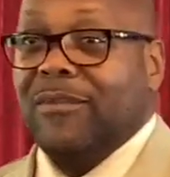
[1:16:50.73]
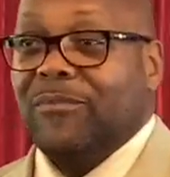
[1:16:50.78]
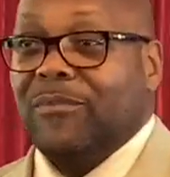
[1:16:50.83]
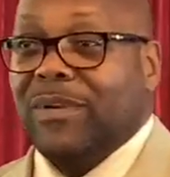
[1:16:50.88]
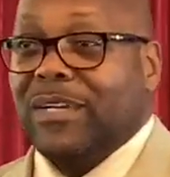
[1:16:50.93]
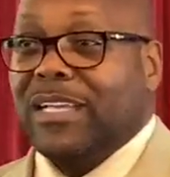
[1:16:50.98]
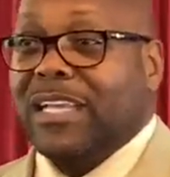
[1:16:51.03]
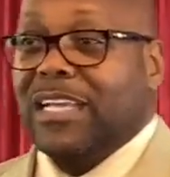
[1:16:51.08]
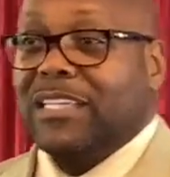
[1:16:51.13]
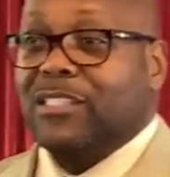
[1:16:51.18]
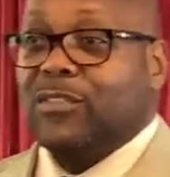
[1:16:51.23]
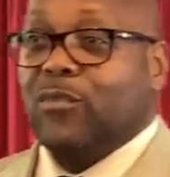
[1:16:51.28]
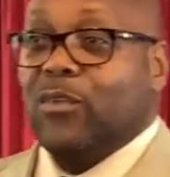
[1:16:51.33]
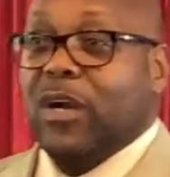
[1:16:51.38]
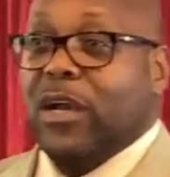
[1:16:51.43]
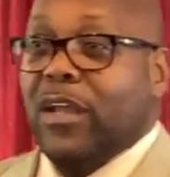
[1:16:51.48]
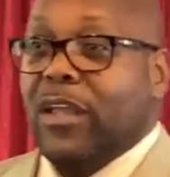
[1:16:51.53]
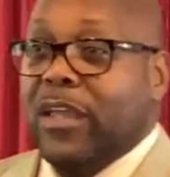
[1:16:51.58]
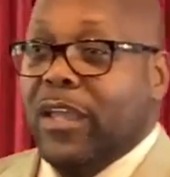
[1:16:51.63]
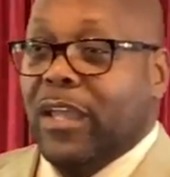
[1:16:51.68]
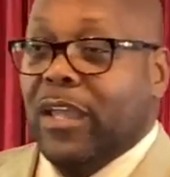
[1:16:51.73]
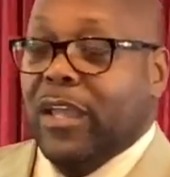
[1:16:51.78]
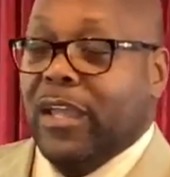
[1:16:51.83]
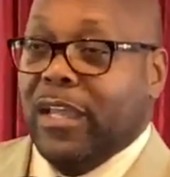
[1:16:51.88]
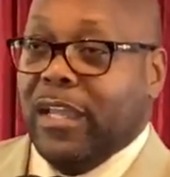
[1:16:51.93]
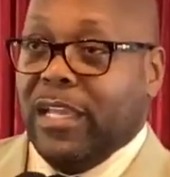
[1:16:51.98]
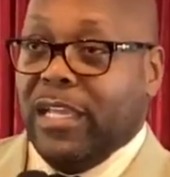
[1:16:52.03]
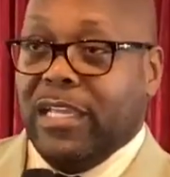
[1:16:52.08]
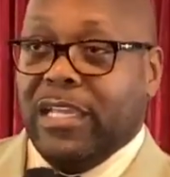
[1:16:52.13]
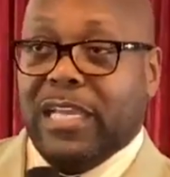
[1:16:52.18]
But guess what?
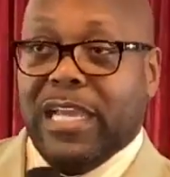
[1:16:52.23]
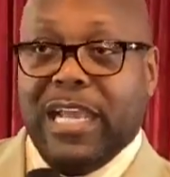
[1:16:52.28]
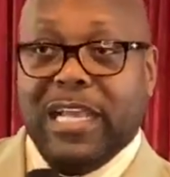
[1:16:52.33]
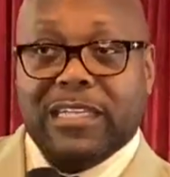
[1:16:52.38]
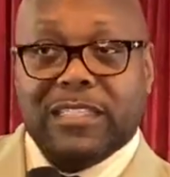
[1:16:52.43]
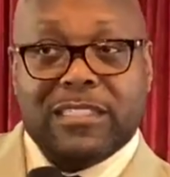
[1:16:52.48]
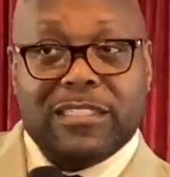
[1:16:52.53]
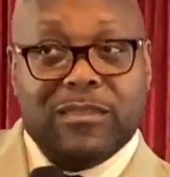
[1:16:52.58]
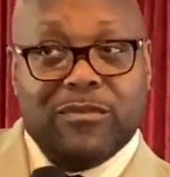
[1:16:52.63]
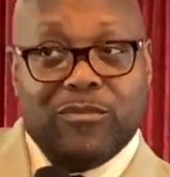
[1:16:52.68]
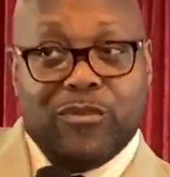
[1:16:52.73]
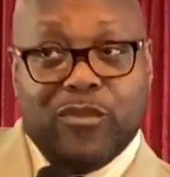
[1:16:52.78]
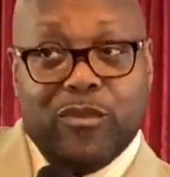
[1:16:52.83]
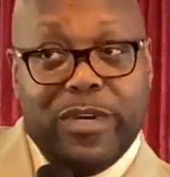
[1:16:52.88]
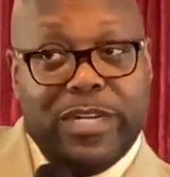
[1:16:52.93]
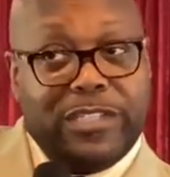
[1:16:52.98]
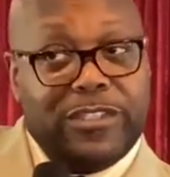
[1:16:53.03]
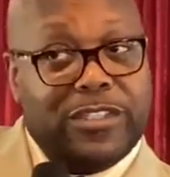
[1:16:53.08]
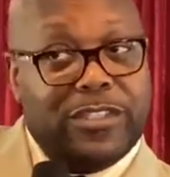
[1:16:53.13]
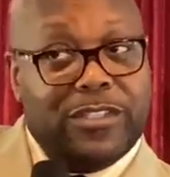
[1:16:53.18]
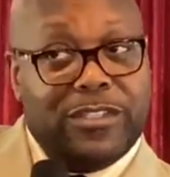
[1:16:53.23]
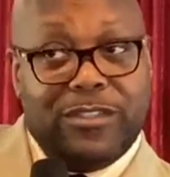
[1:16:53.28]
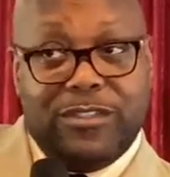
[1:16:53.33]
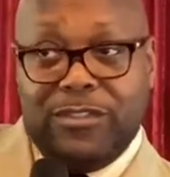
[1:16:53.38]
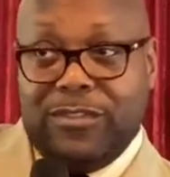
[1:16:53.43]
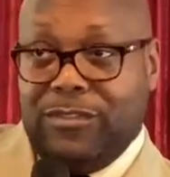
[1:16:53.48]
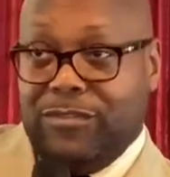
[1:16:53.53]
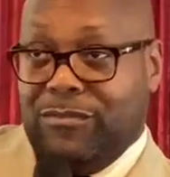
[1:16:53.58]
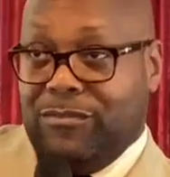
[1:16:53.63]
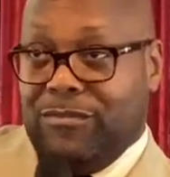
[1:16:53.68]
He has some
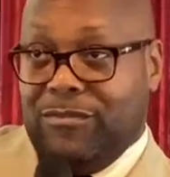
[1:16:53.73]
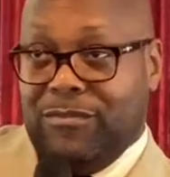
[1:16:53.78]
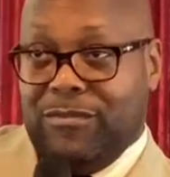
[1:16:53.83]
riches.